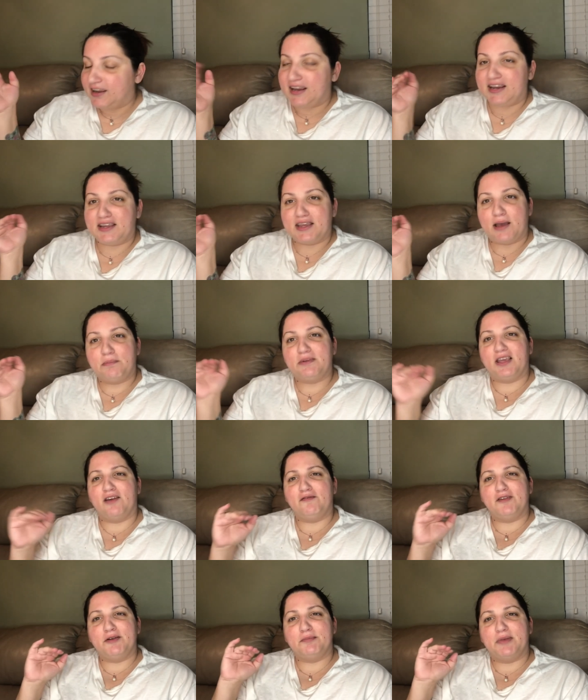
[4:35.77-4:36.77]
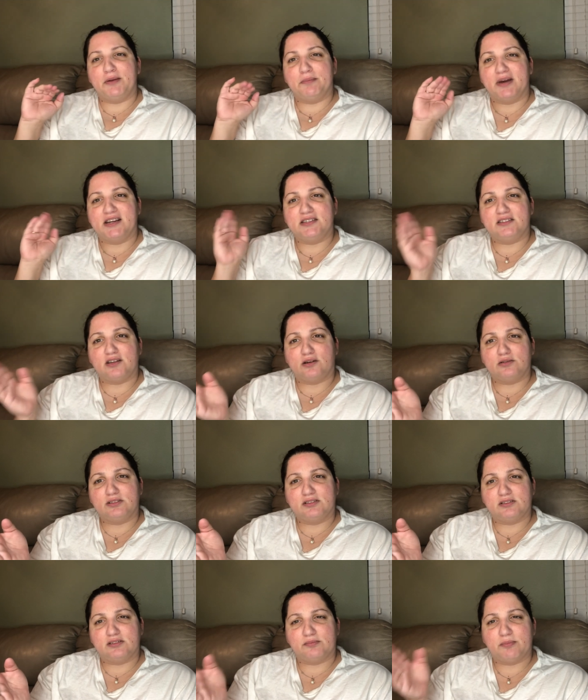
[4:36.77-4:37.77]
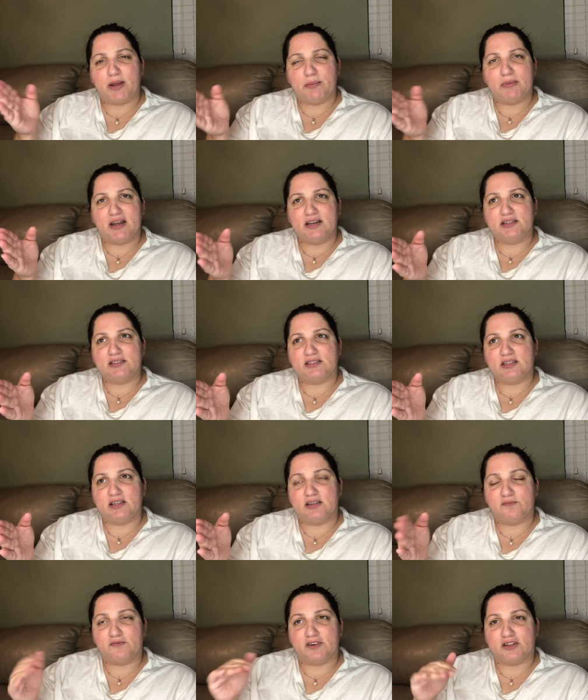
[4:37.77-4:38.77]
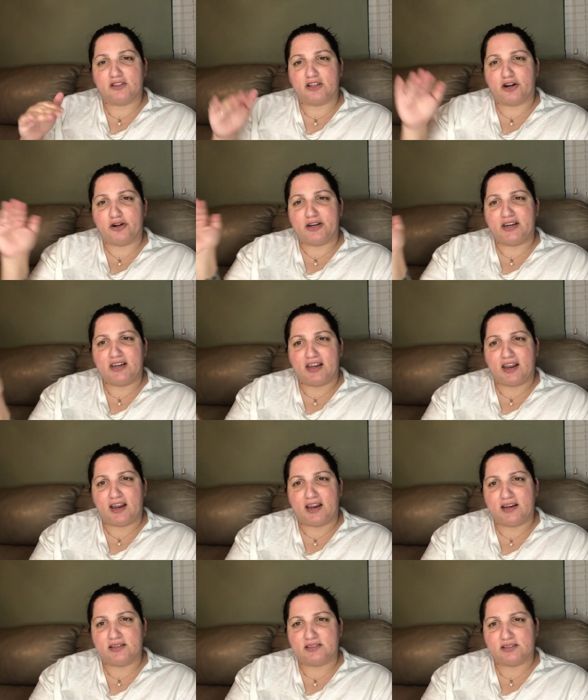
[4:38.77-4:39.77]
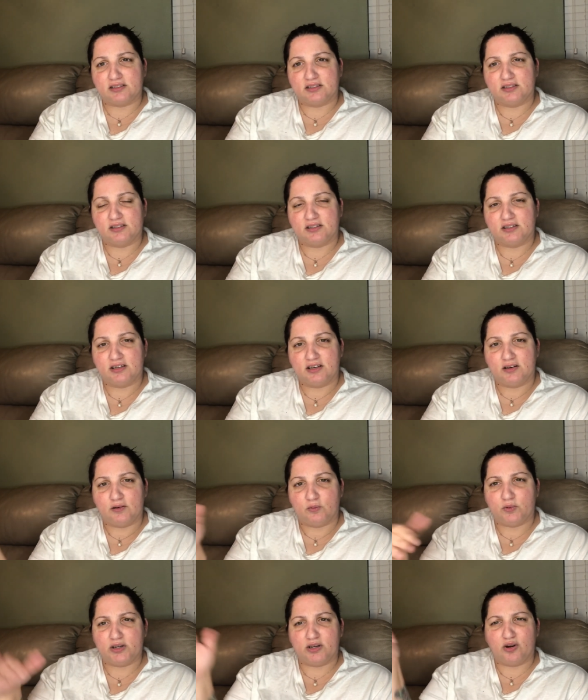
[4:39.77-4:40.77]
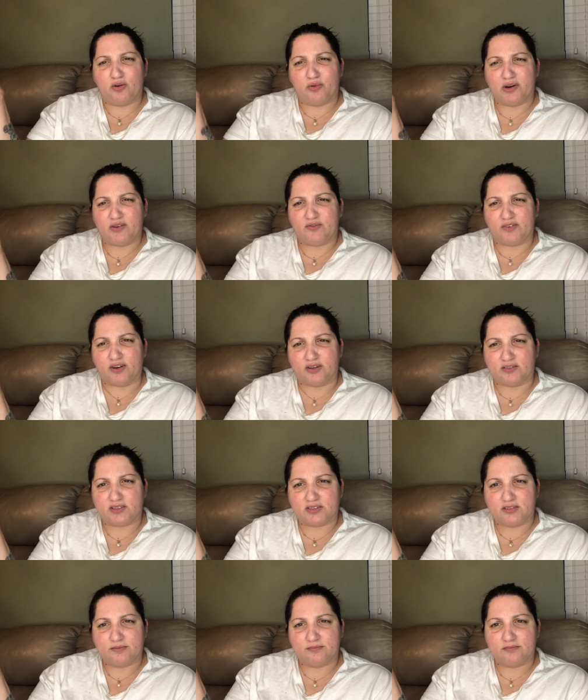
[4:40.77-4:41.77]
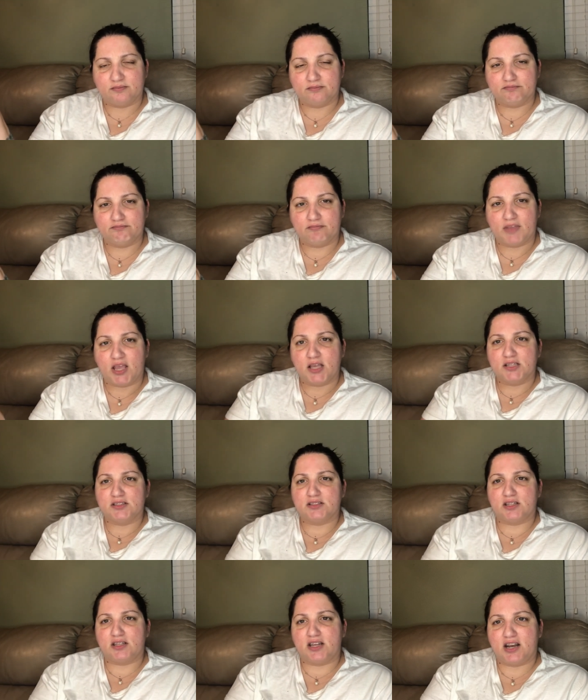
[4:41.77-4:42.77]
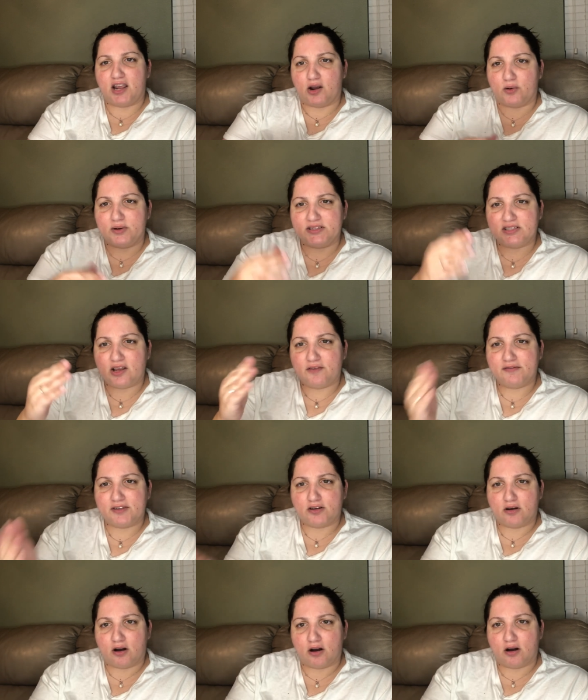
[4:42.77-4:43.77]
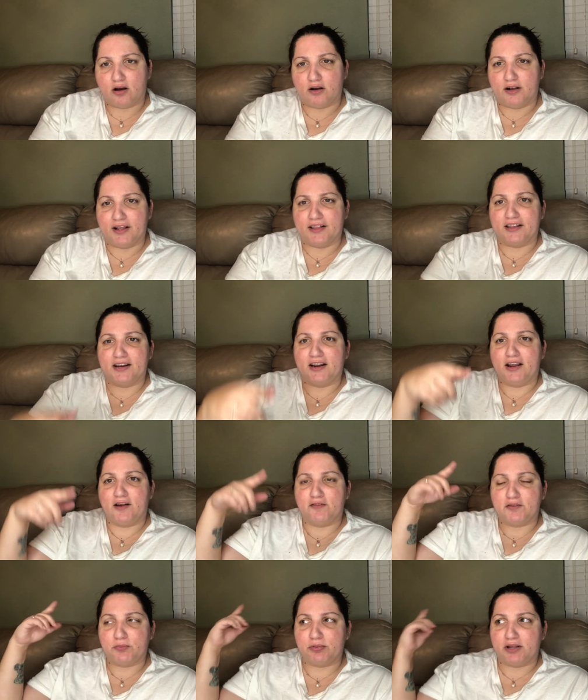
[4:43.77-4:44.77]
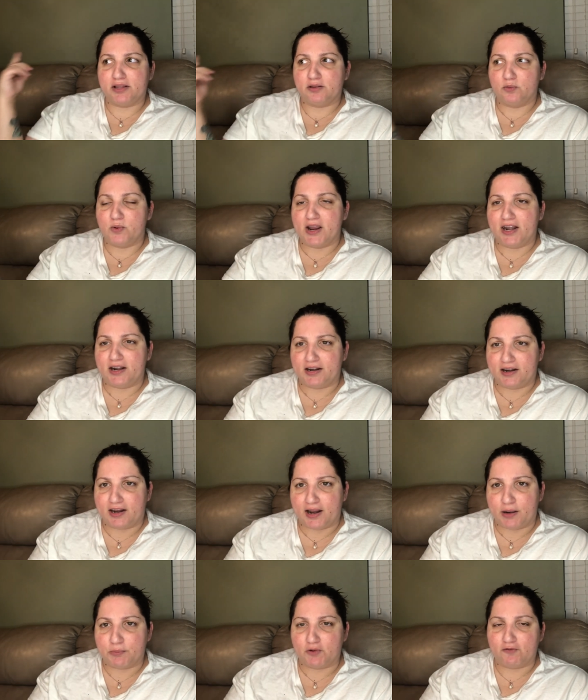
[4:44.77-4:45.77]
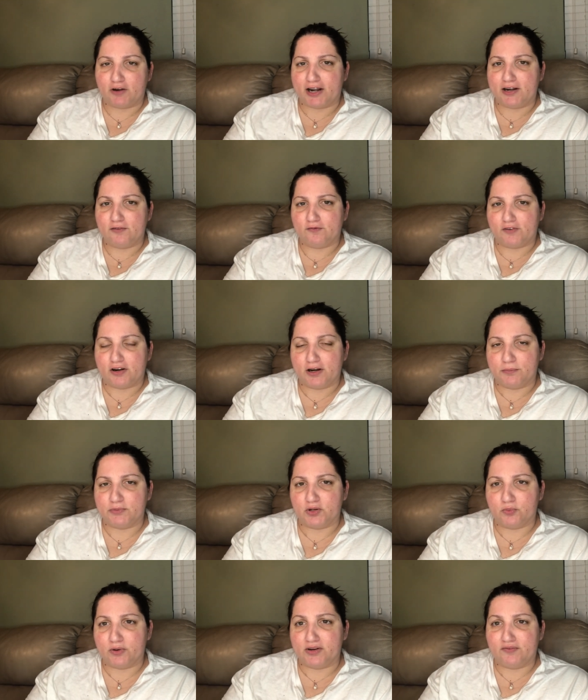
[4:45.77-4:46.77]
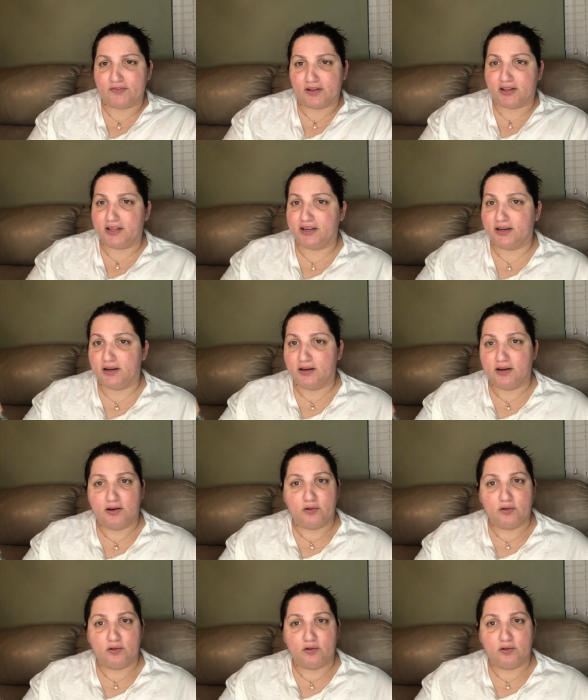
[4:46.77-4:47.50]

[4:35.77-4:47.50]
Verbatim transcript: He kept giving me my dose, my medicine for 30 days with no refills. So then I always have to call, and then I have to play the waiting game of waiting for him to refill it,